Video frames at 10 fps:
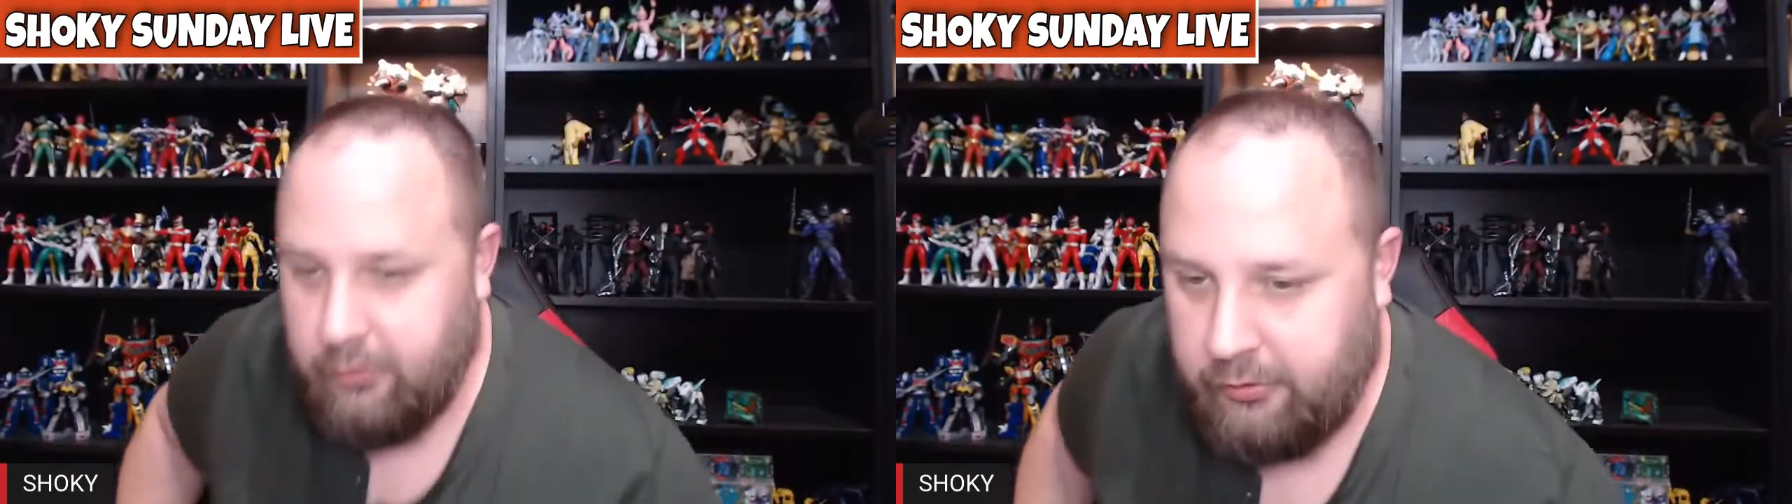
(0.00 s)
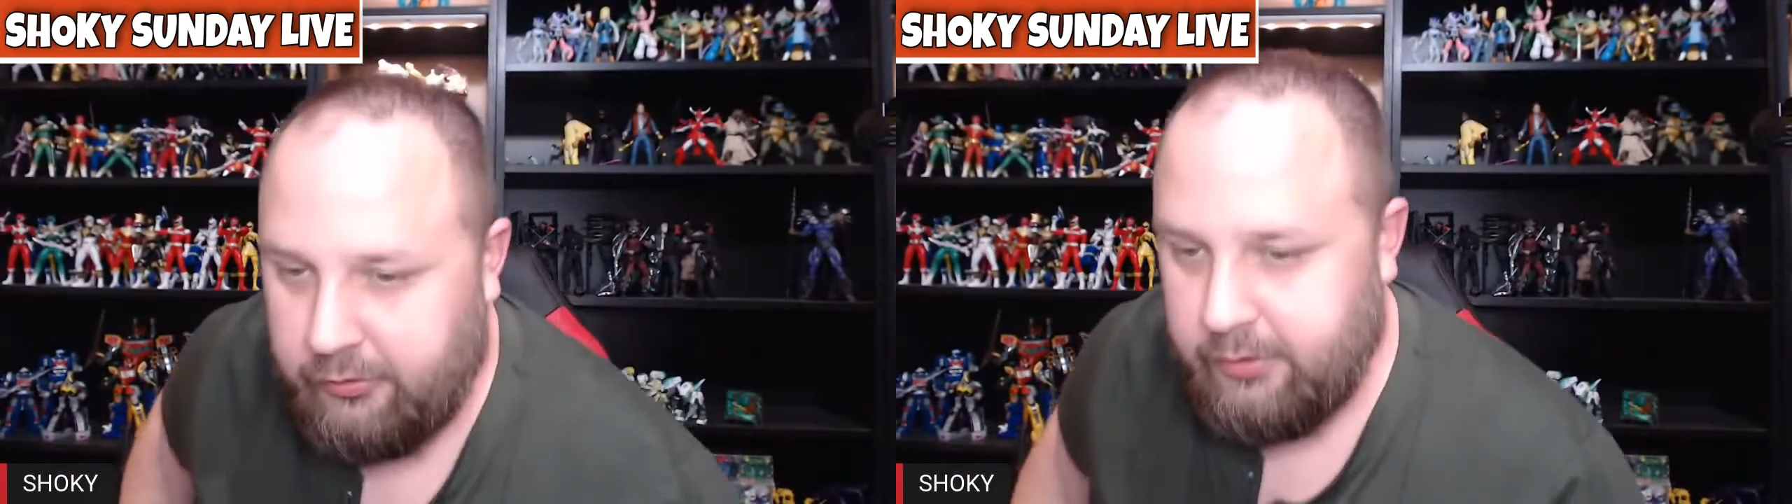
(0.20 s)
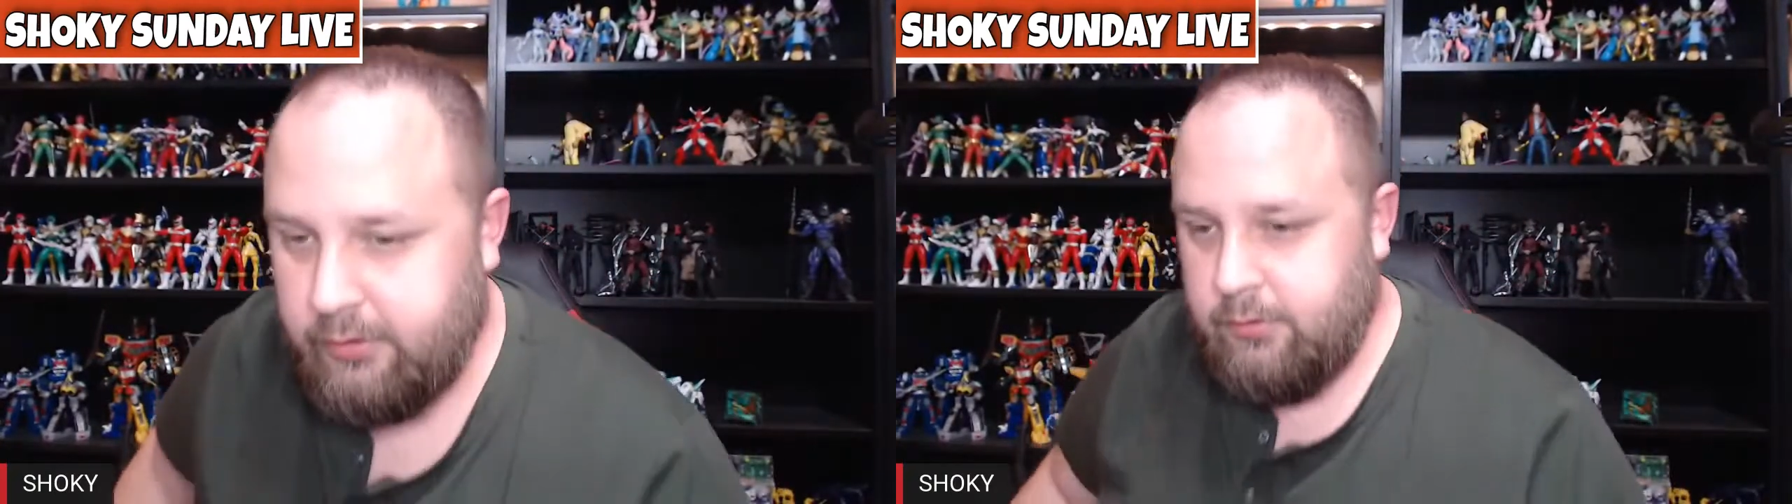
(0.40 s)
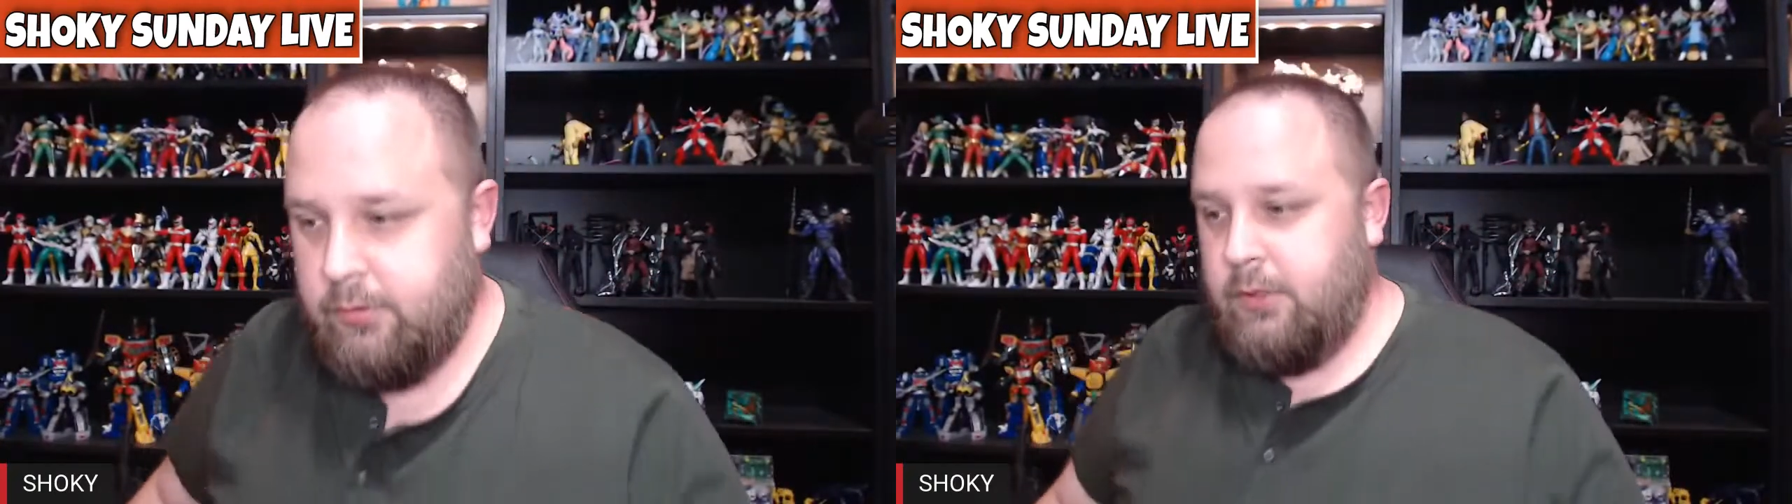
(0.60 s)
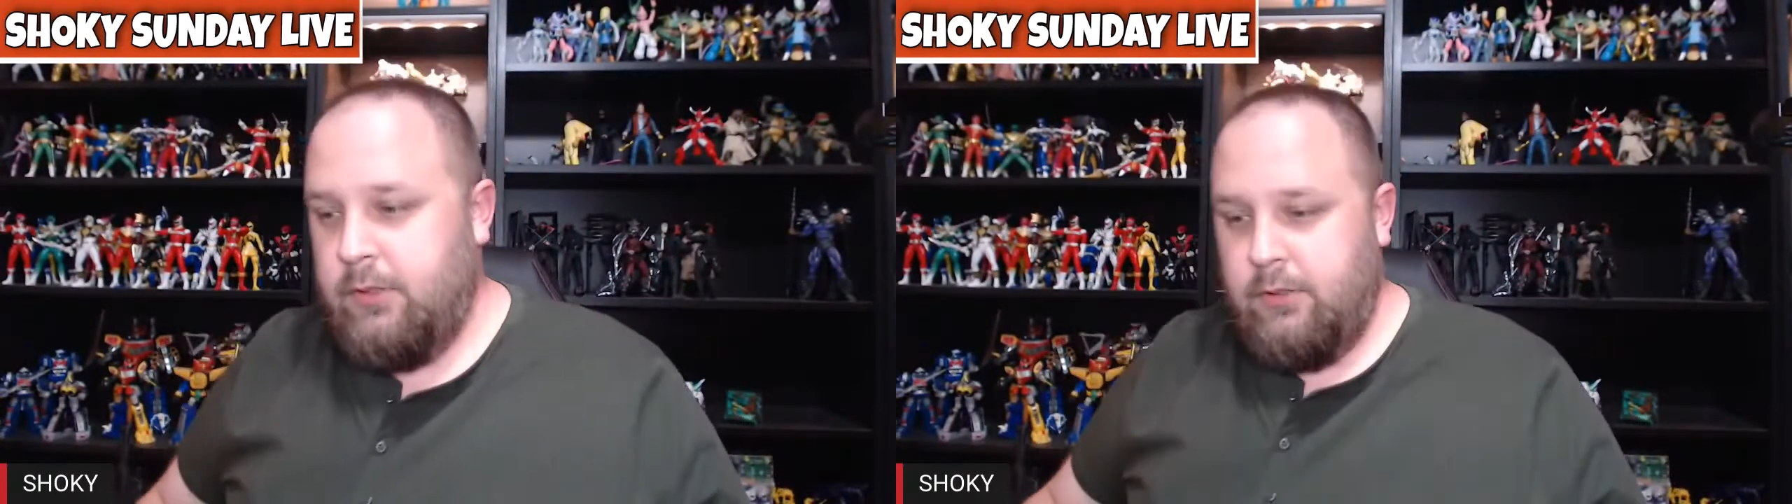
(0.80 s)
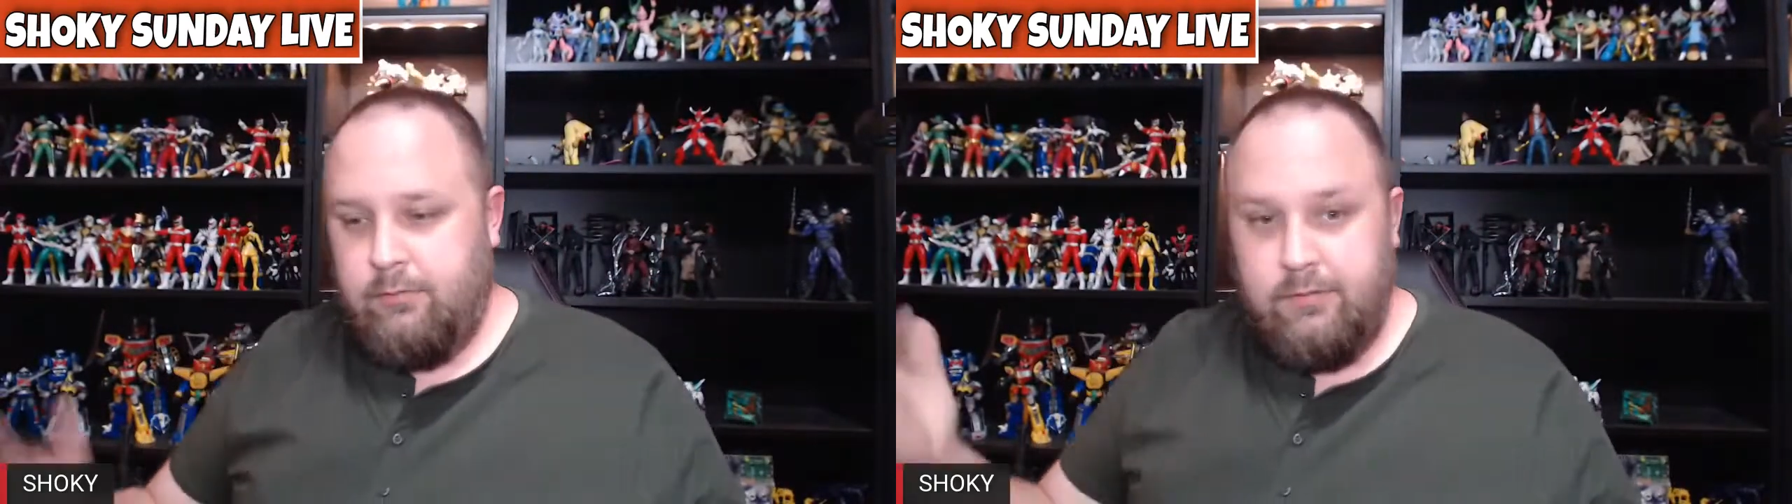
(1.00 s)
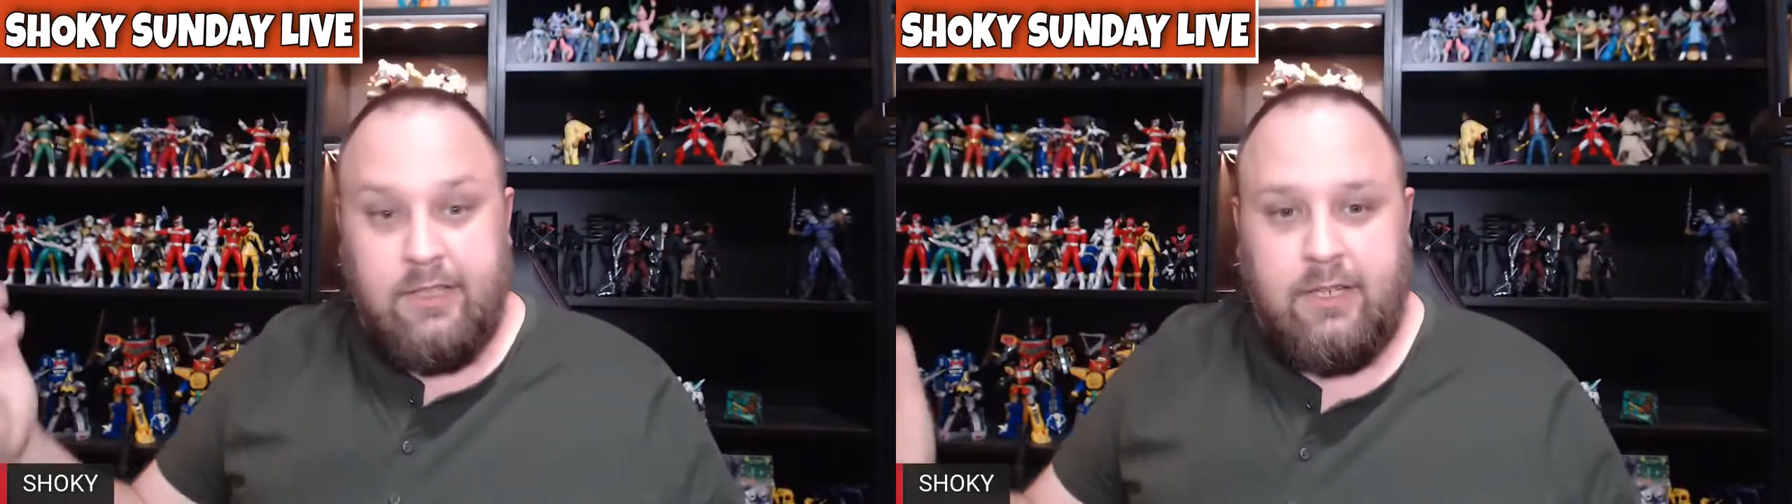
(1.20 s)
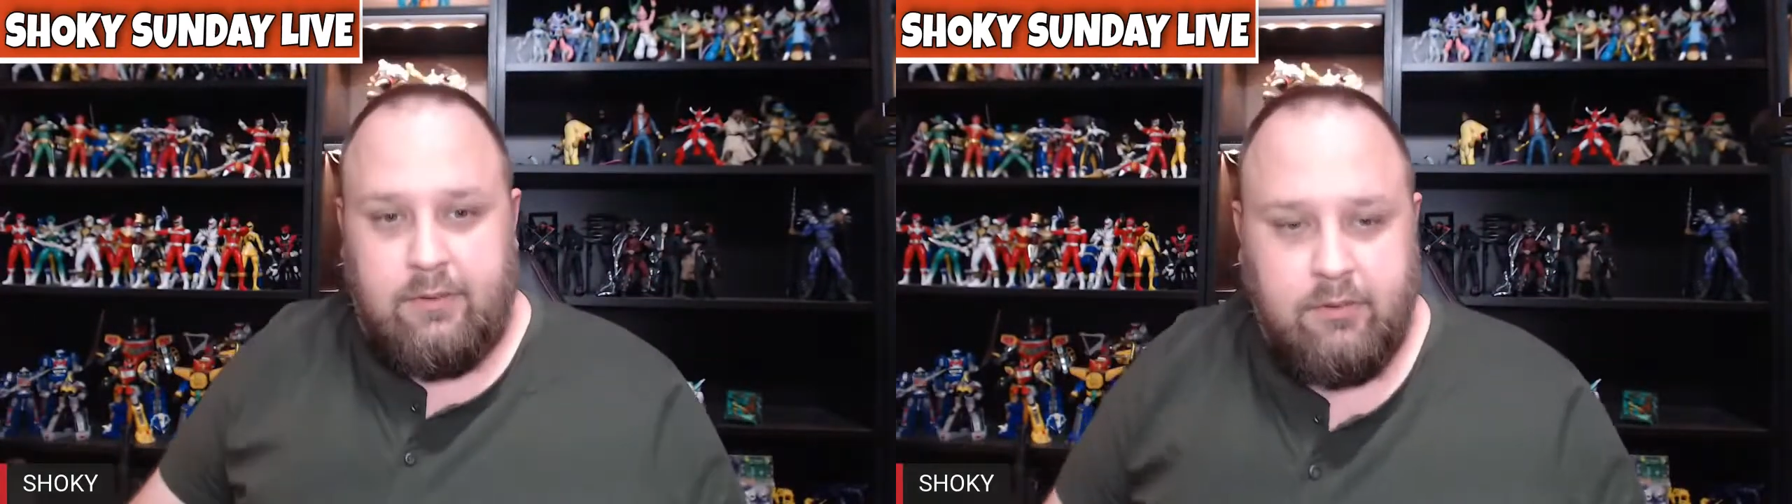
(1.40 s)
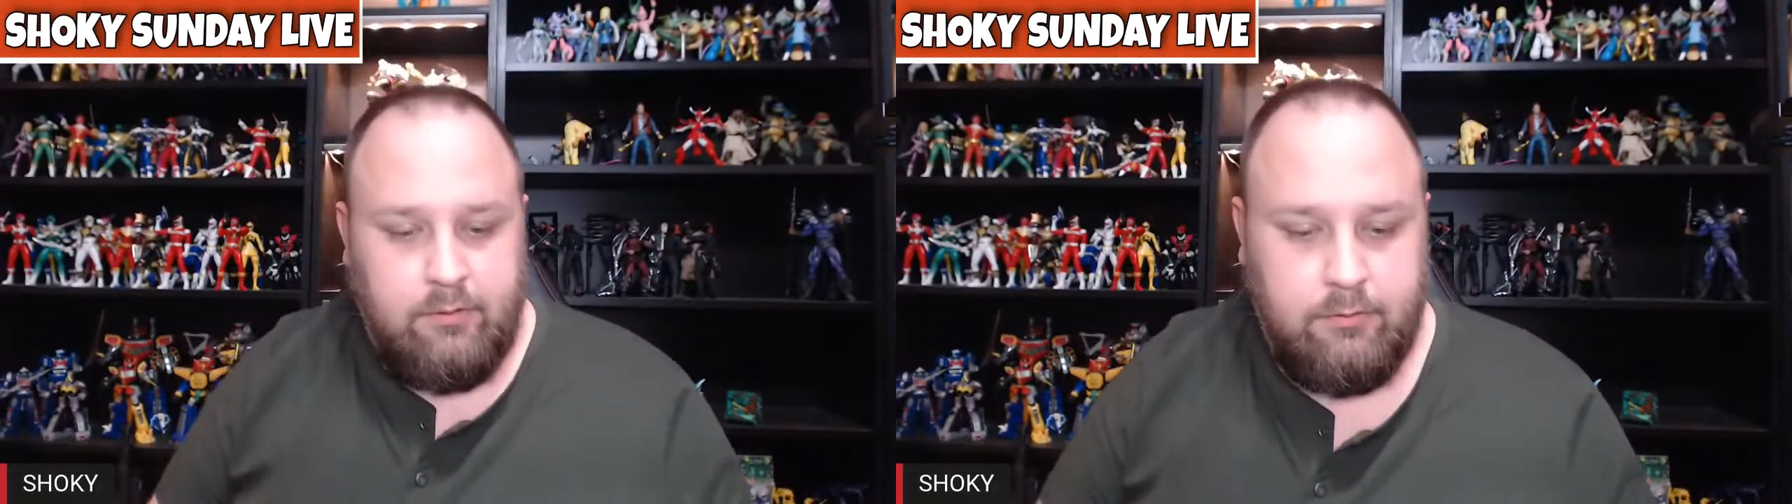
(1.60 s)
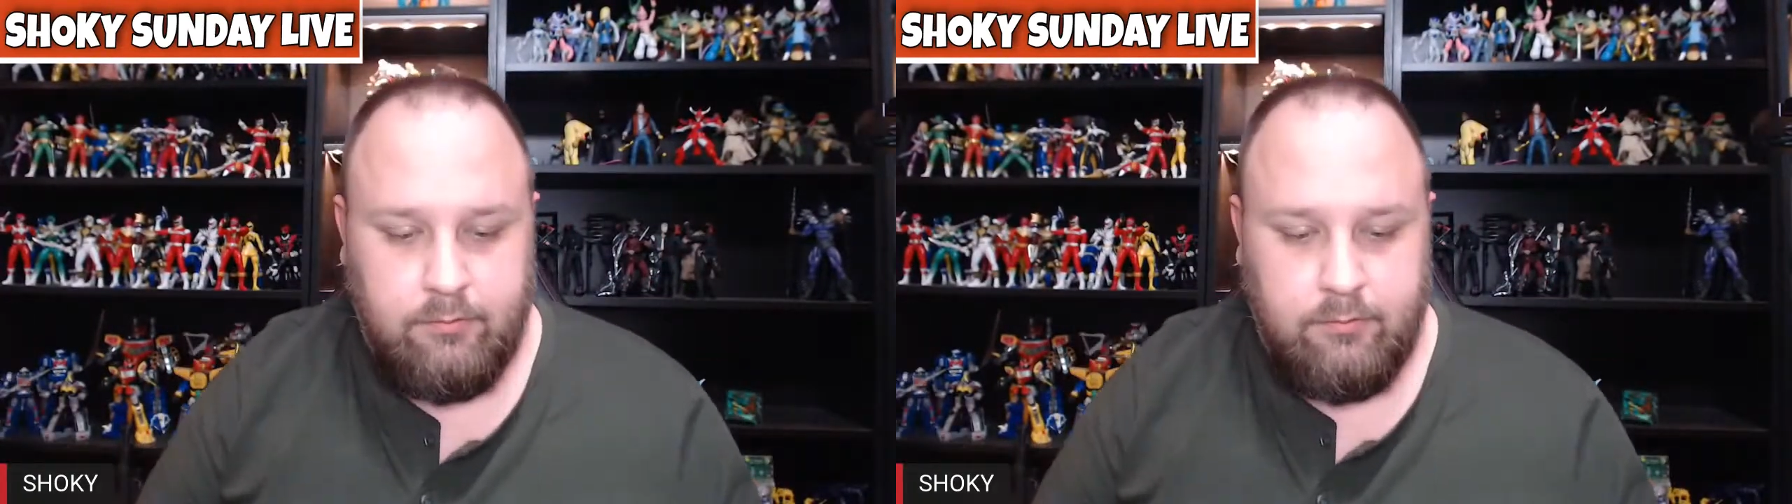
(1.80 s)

just get.